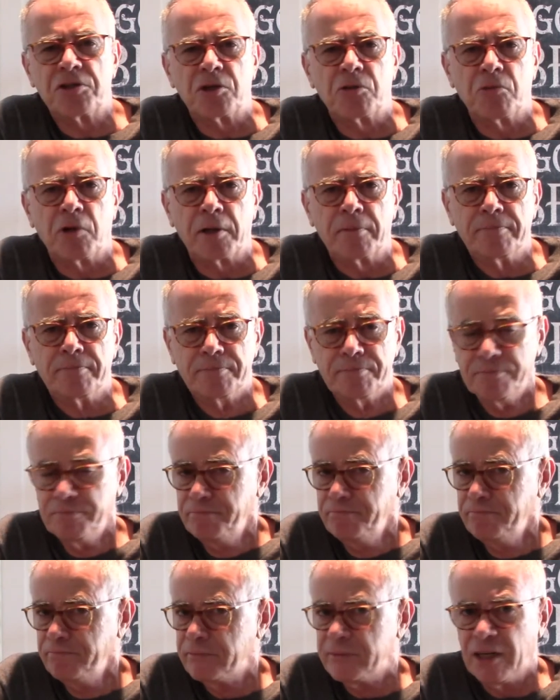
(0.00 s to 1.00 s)
one.
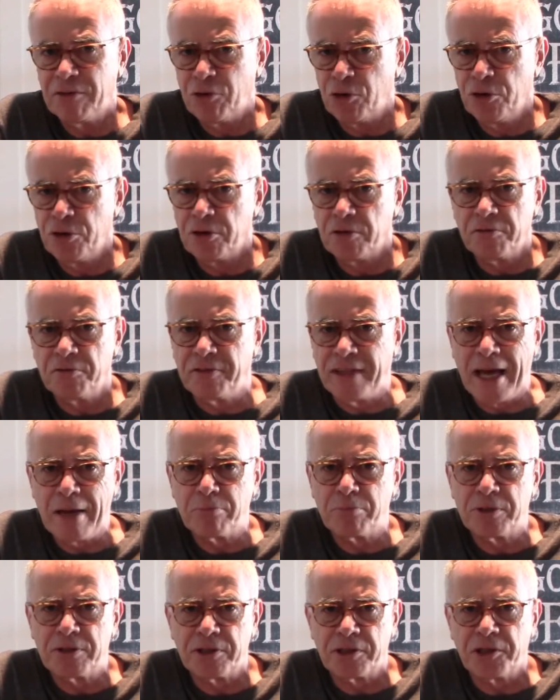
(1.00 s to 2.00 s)
Never heard of
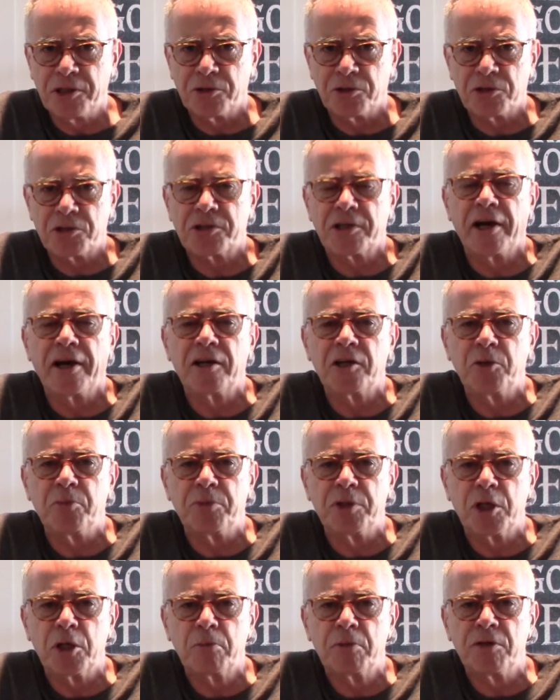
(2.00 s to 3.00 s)
that particular style of
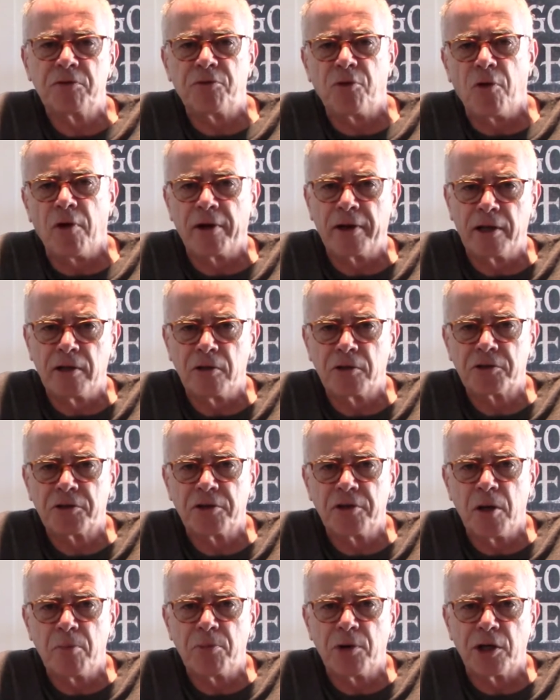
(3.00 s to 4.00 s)
beer before, and I looked
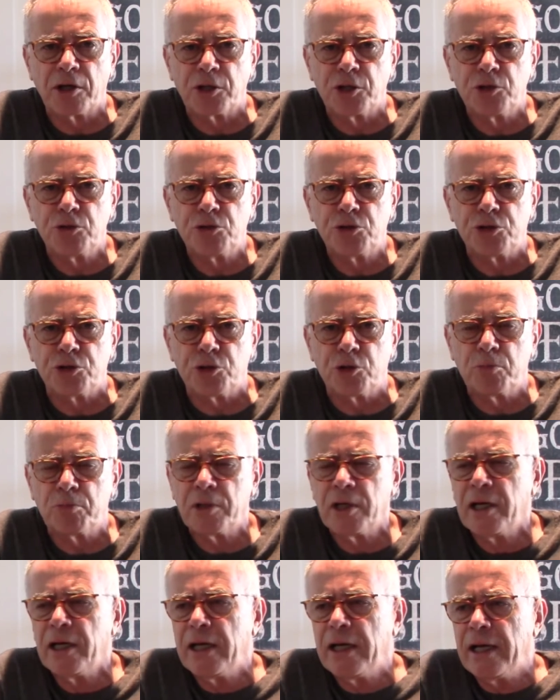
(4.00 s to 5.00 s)
it up on
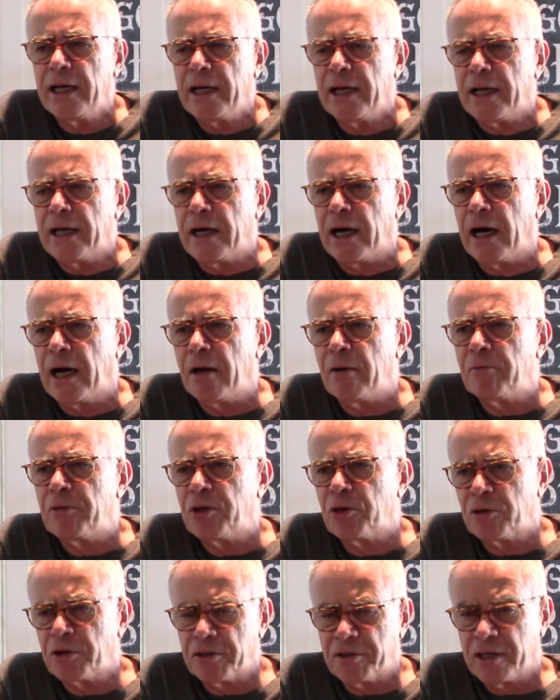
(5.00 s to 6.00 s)
YouTube. The
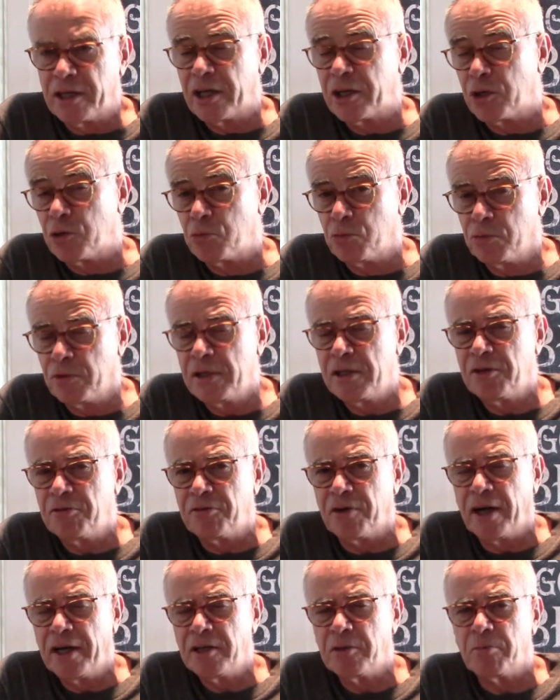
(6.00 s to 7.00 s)
only thing I could really
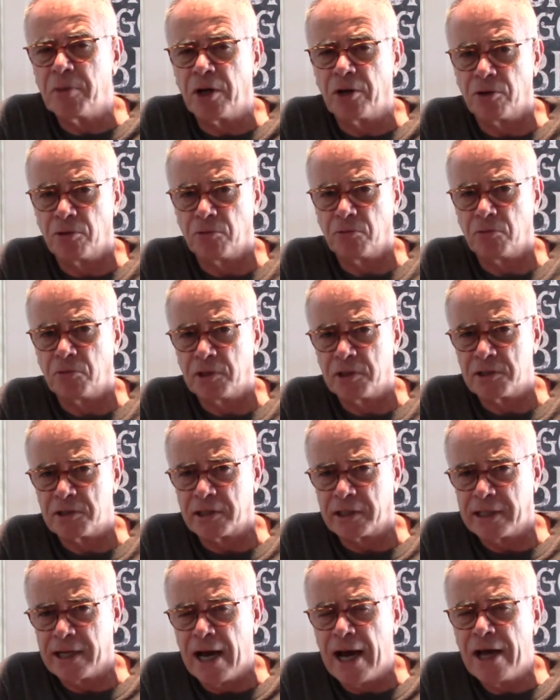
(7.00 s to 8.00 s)
find about it was
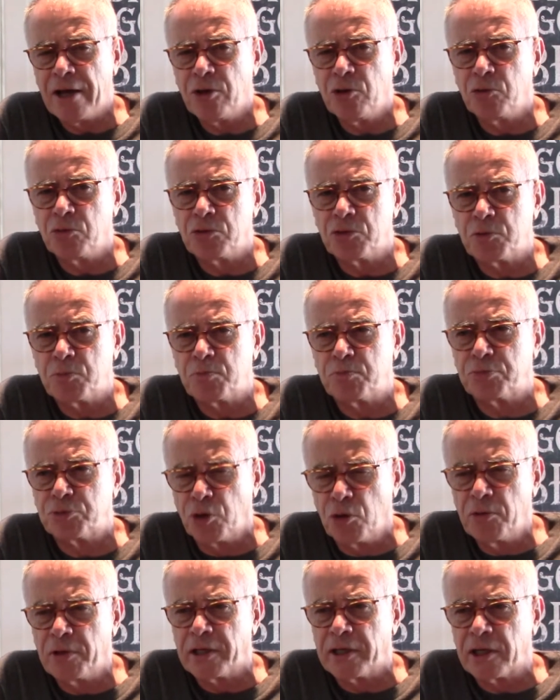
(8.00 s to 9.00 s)
a guy who was
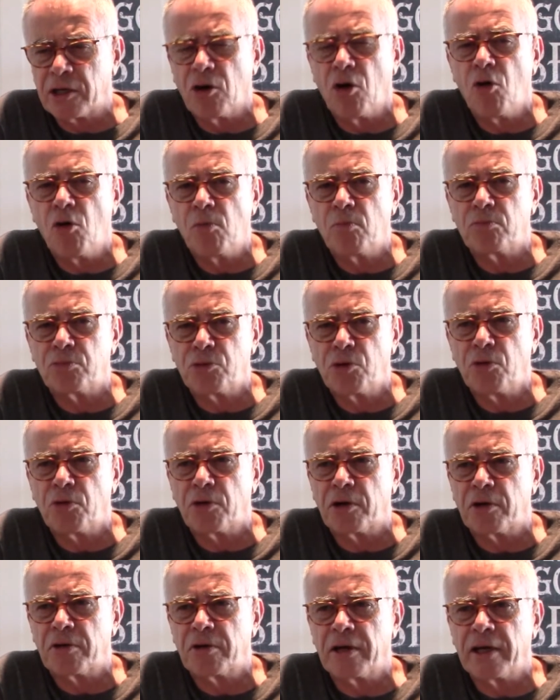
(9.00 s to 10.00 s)
brewing it, a home
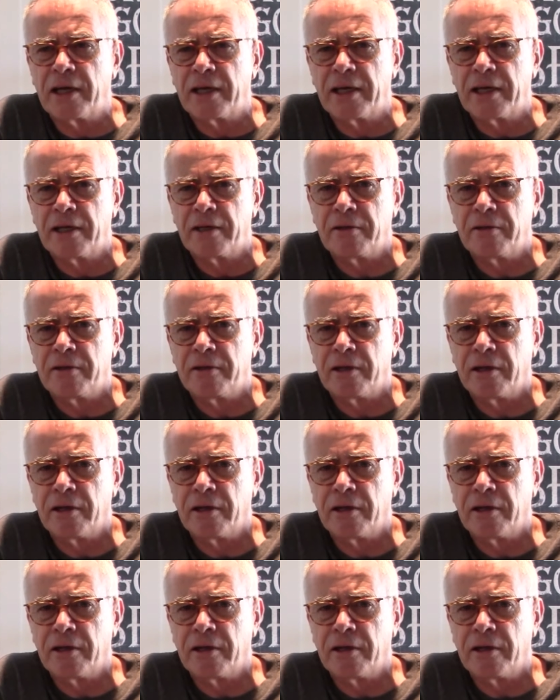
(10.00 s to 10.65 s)
brewer, and